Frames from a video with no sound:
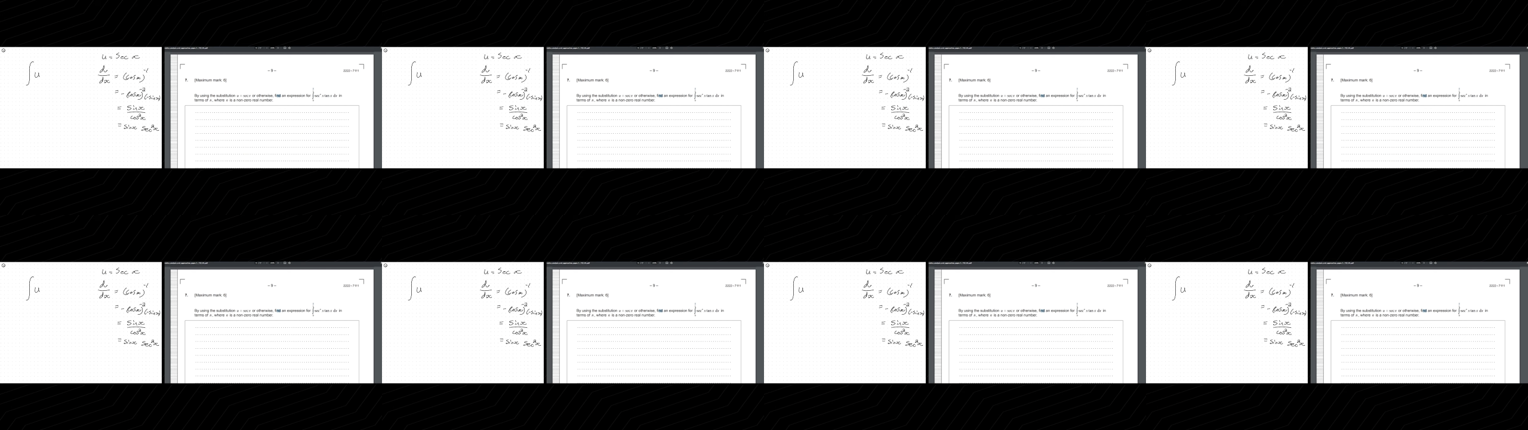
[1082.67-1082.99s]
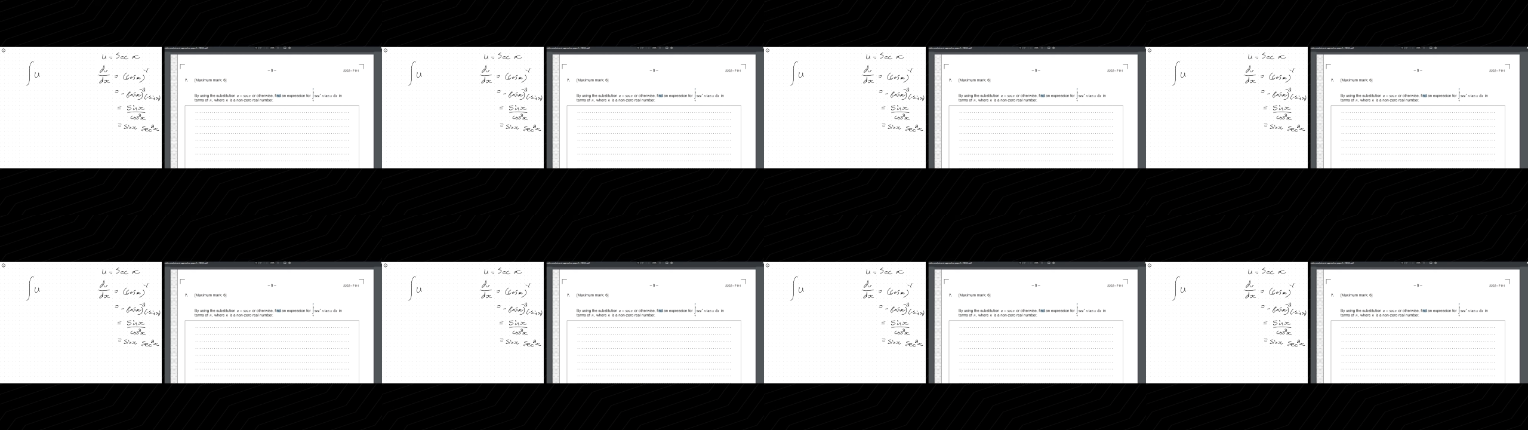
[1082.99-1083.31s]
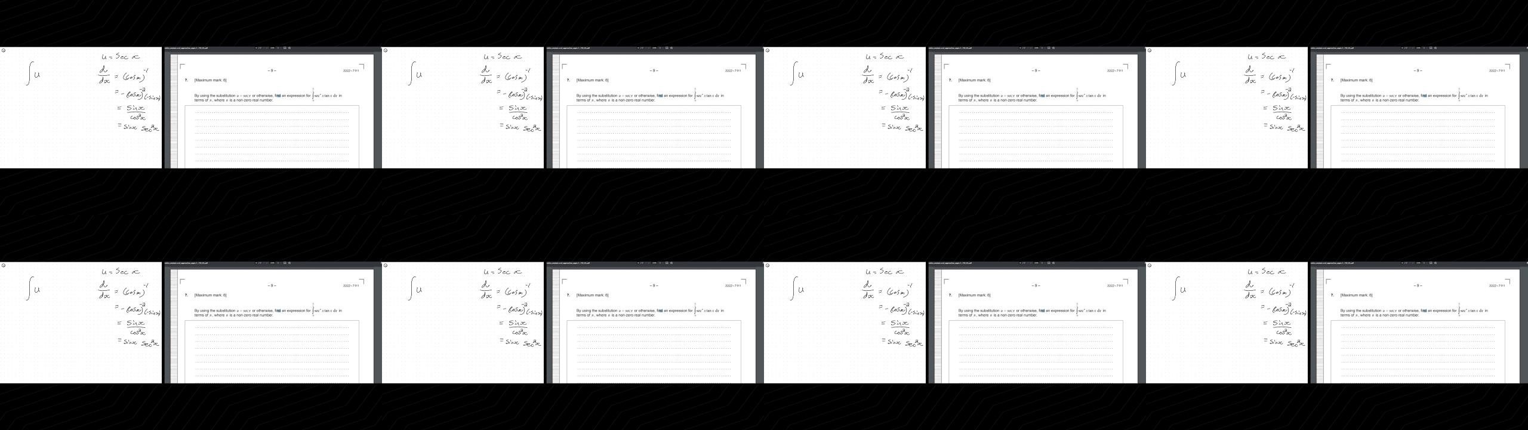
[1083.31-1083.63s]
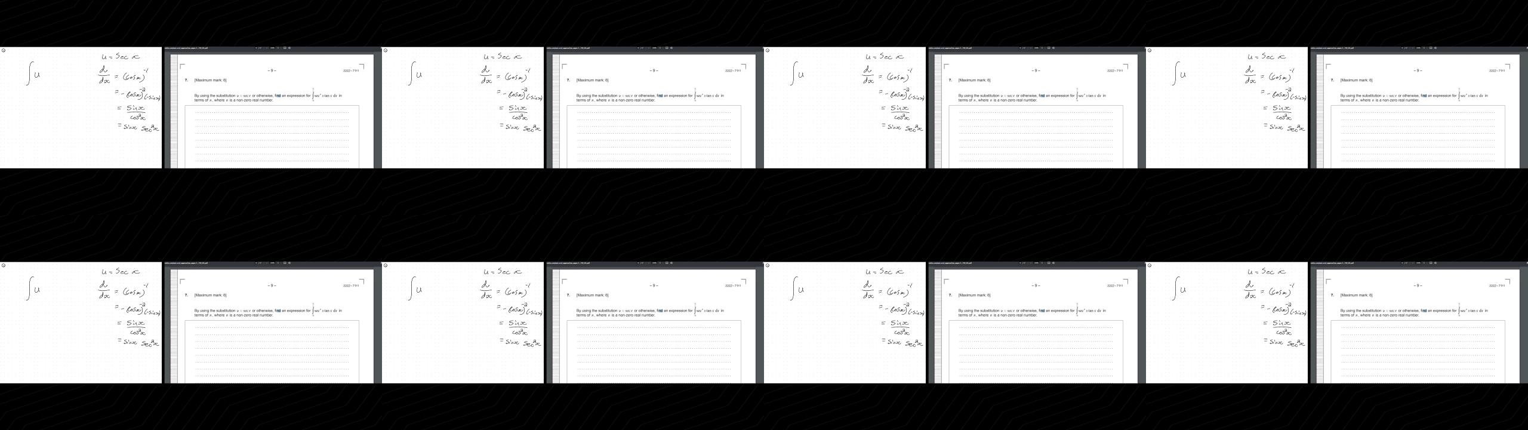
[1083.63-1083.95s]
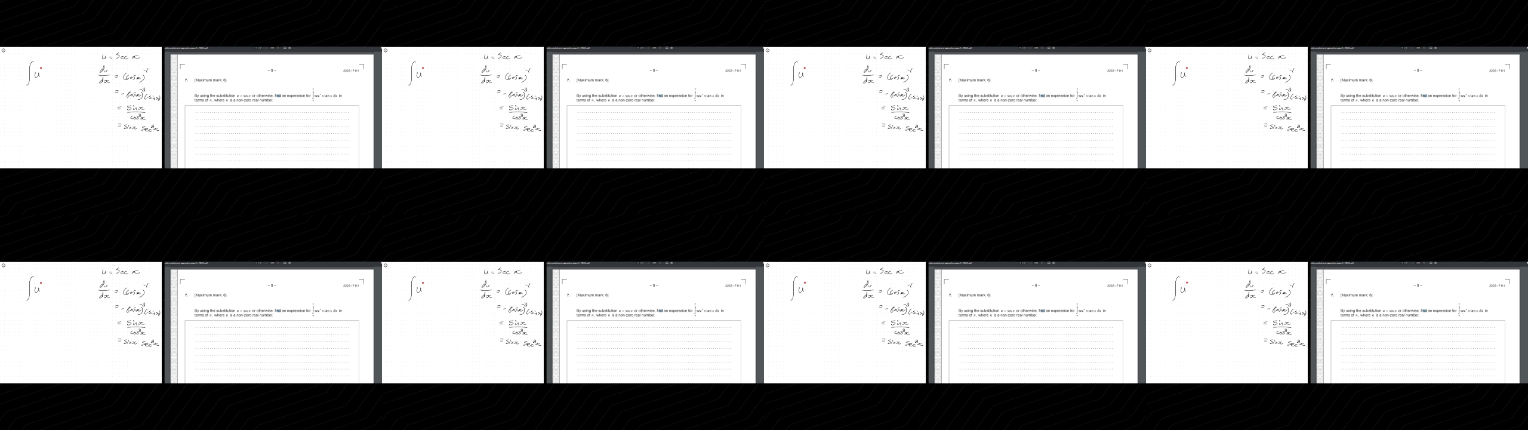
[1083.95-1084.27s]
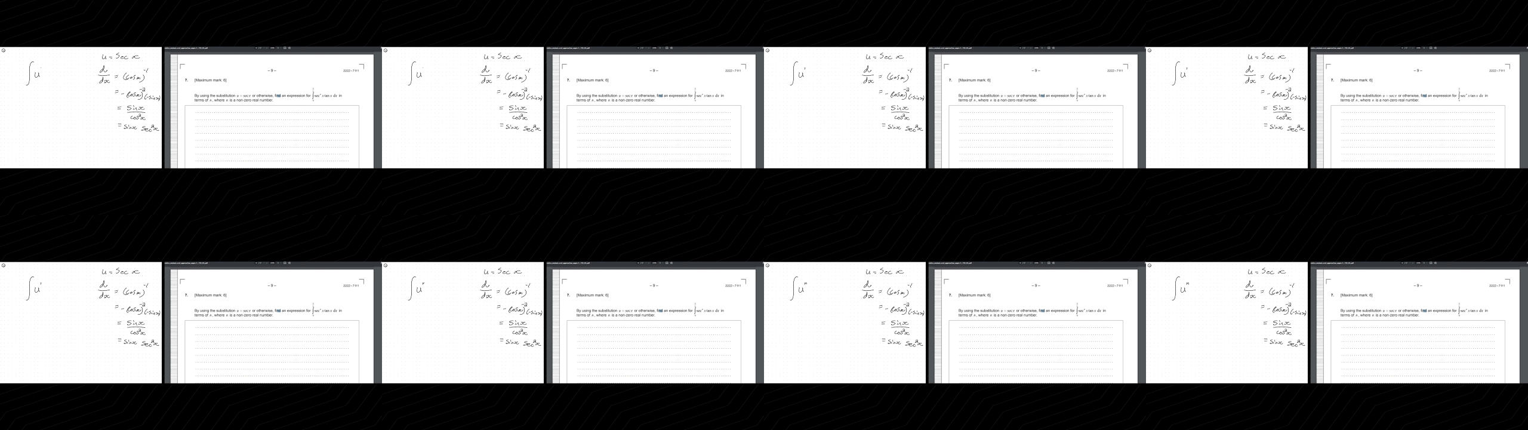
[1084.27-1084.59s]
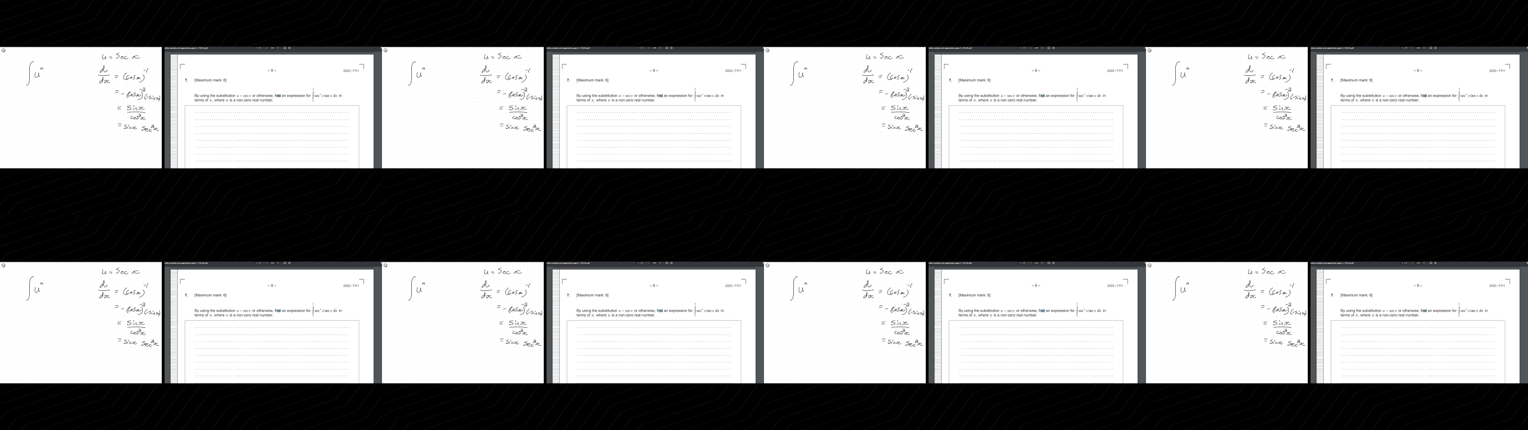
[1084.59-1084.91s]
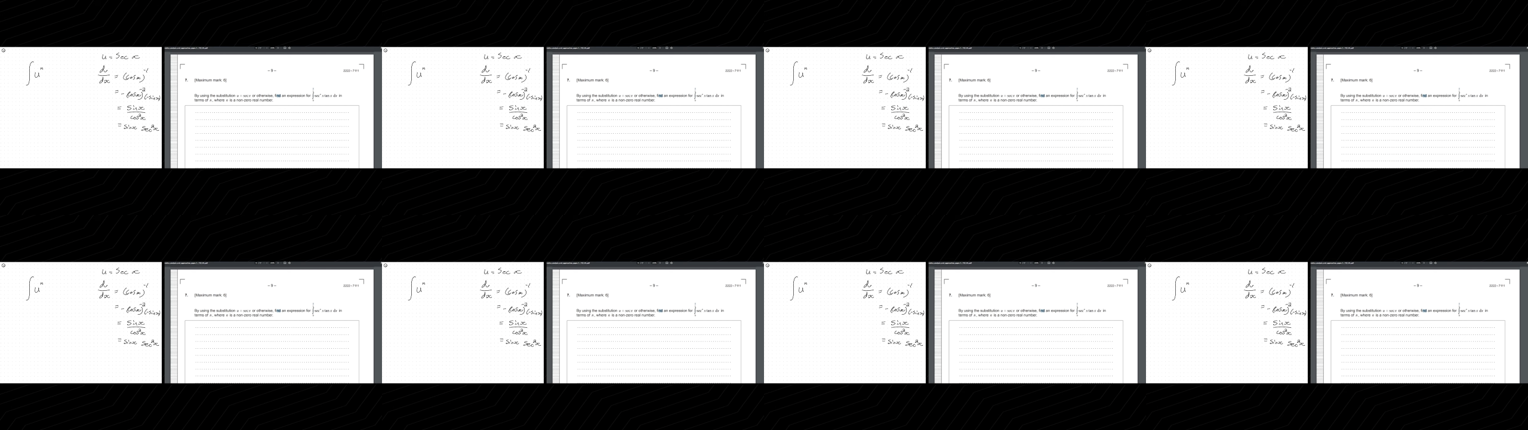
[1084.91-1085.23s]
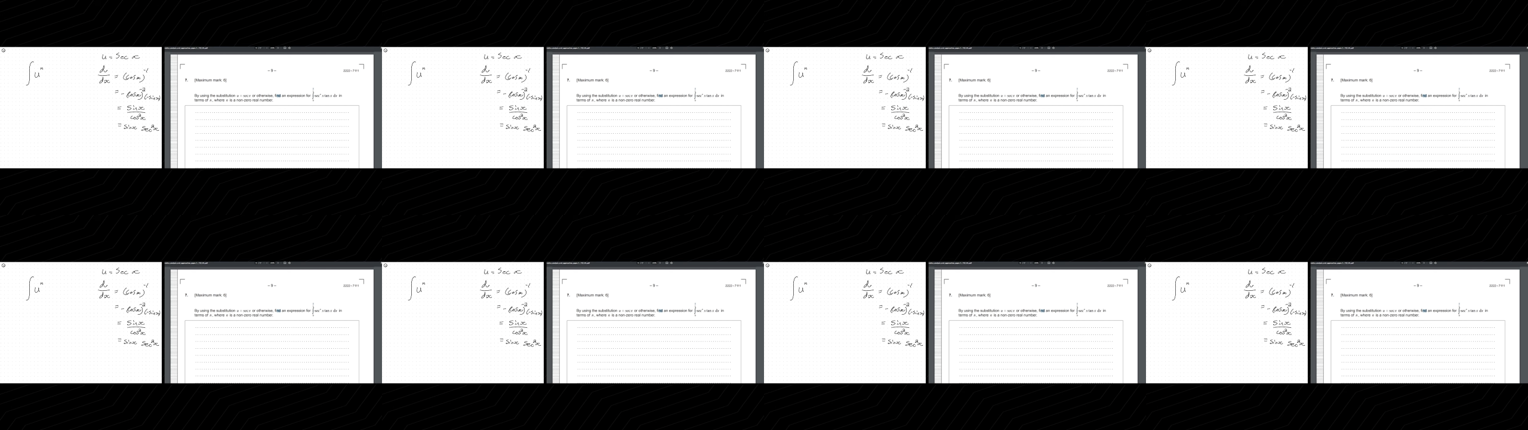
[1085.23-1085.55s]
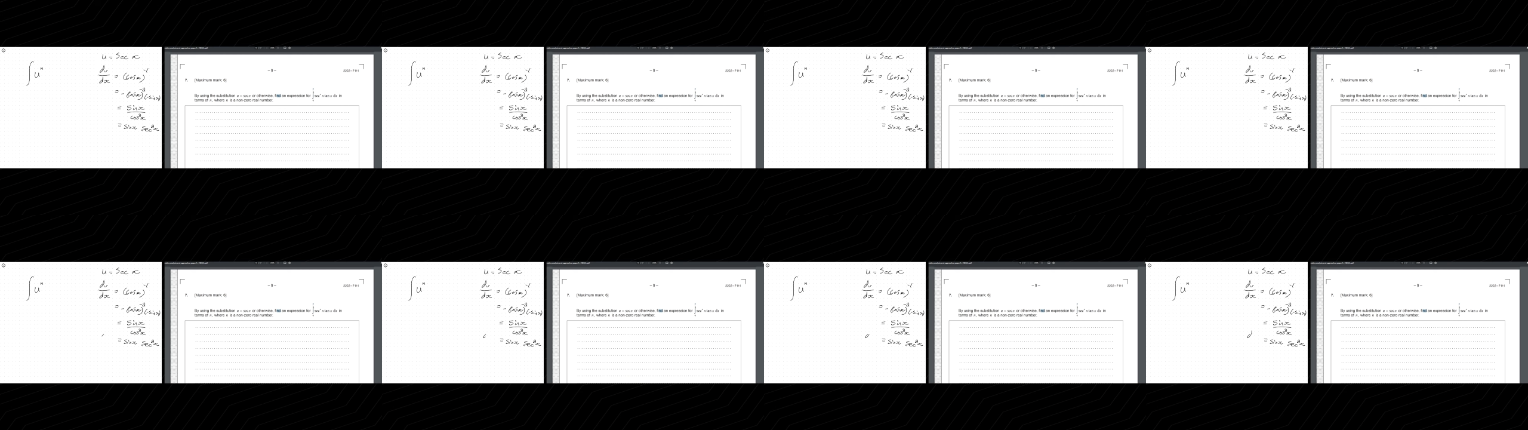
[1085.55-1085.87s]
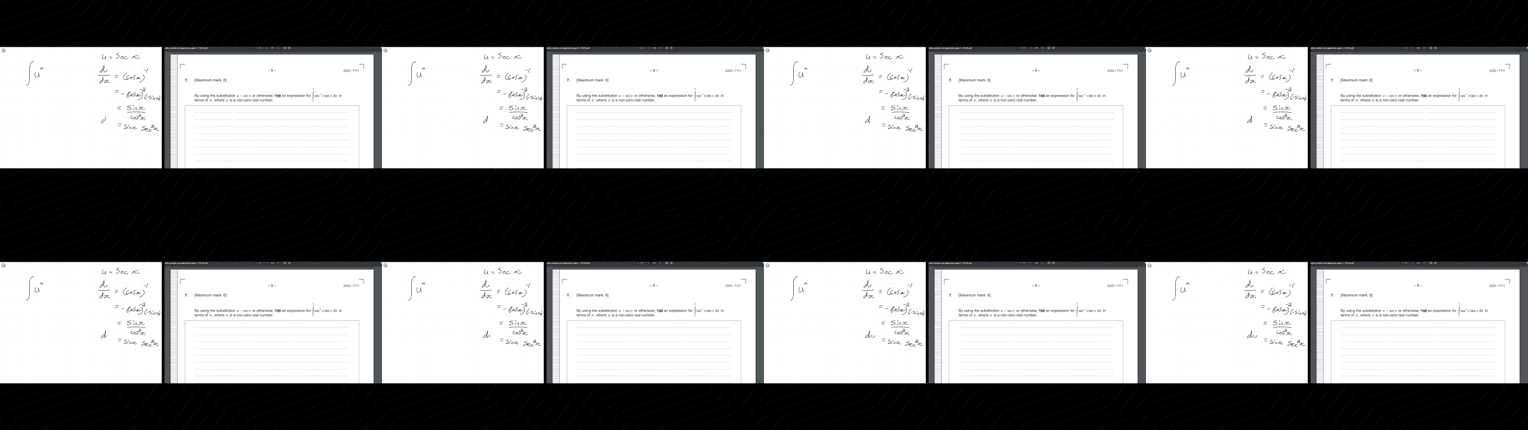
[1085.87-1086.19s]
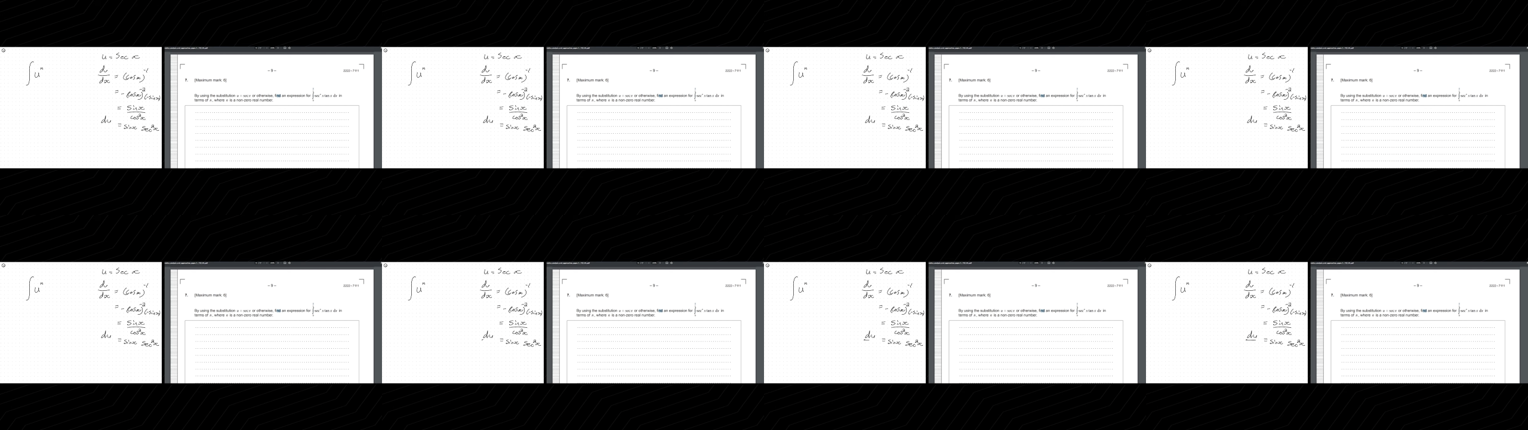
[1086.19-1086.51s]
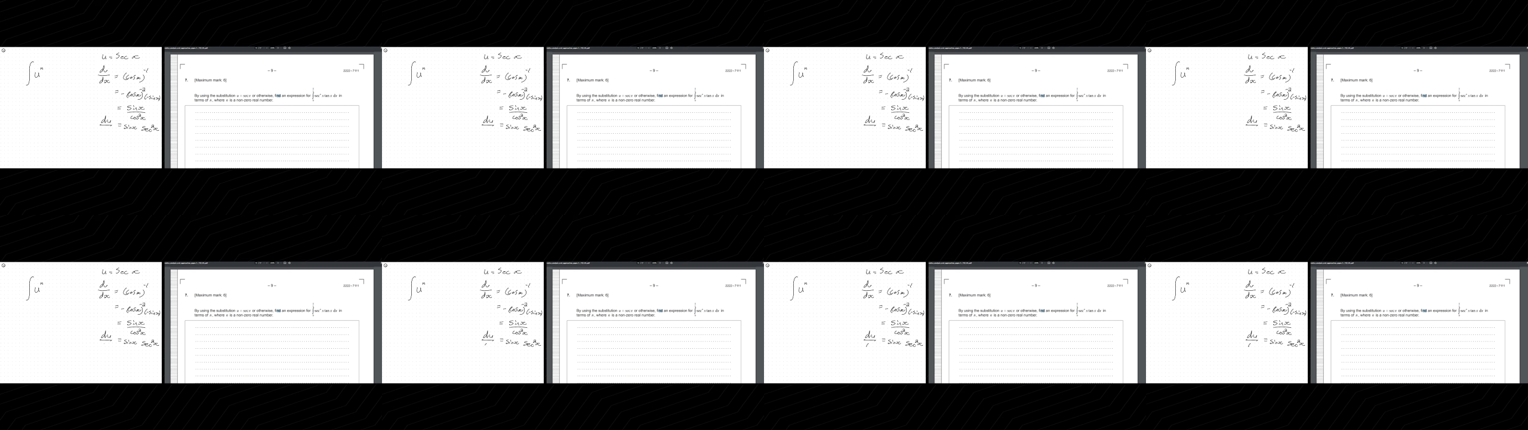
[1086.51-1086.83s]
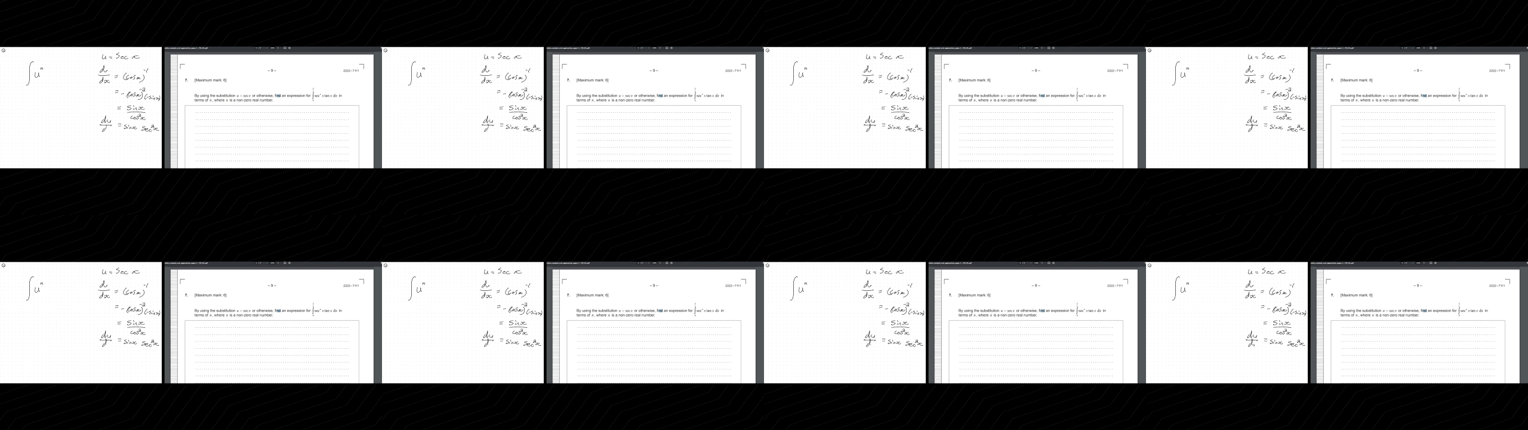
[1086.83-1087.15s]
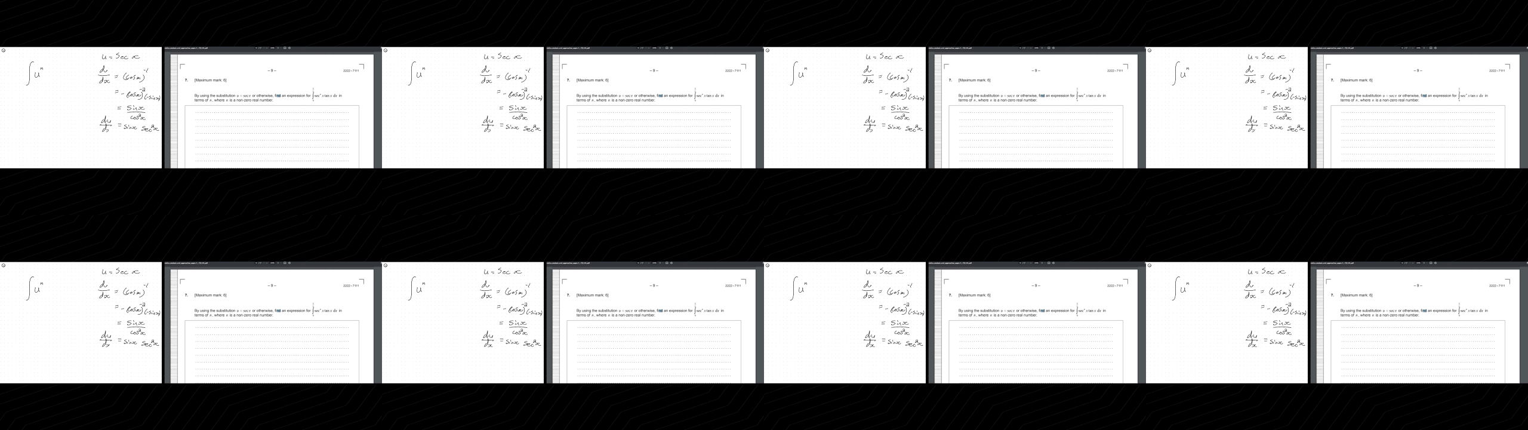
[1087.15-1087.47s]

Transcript: (no speaker visible)